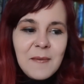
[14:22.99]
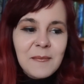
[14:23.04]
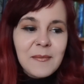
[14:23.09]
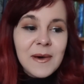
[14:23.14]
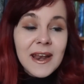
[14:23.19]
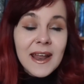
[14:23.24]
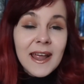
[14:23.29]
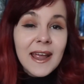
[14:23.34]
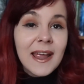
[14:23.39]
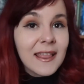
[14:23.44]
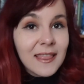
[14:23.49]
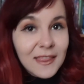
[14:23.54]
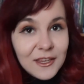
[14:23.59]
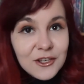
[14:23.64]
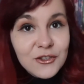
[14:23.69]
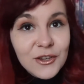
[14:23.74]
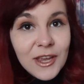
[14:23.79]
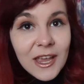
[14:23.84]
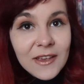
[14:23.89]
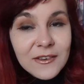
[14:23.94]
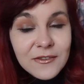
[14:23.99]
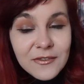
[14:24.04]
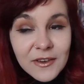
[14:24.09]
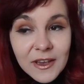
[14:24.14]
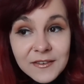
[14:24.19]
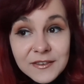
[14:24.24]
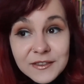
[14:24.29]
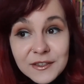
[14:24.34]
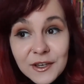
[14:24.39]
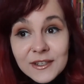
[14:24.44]
but I literally gave it
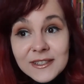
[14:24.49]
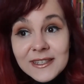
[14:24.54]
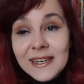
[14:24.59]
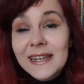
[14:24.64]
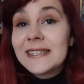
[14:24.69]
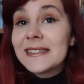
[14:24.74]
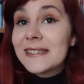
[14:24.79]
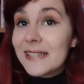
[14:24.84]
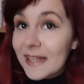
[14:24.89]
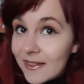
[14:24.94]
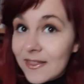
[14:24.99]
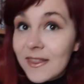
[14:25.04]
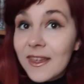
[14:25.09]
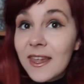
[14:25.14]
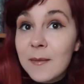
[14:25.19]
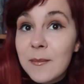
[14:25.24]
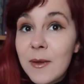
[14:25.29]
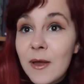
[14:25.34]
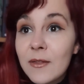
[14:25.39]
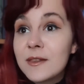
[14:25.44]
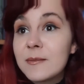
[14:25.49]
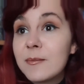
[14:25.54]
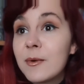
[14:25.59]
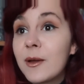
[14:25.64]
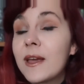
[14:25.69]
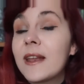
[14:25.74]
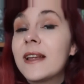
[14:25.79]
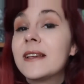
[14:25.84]
five stars and I still think about this book